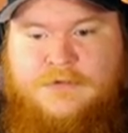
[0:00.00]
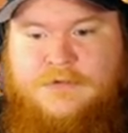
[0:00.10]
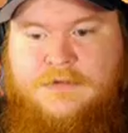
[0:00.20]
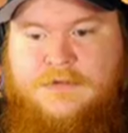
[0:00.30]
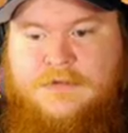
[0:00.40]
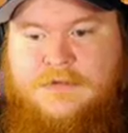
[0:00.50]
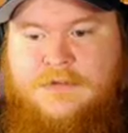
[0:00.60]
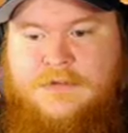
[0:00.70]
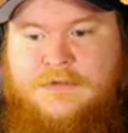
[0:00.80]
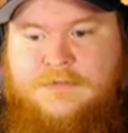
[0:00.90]

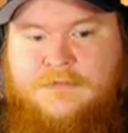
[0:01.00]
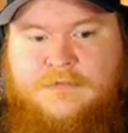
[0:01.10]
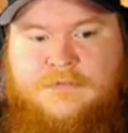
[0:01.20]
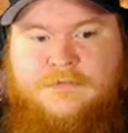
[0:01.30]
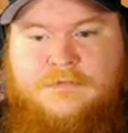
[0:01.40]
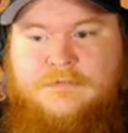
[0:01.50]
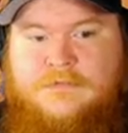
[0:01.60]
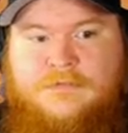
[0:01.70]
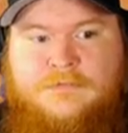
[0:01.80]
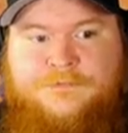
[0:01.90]

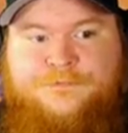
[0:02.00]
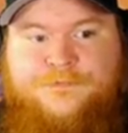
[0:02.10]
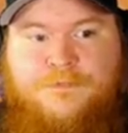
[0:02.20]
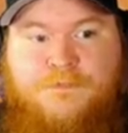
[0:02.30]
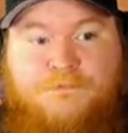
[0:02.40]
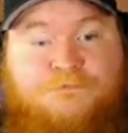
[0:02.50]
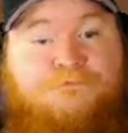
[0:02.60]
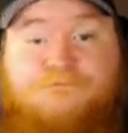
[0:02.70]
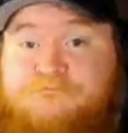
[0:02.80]
[no speech]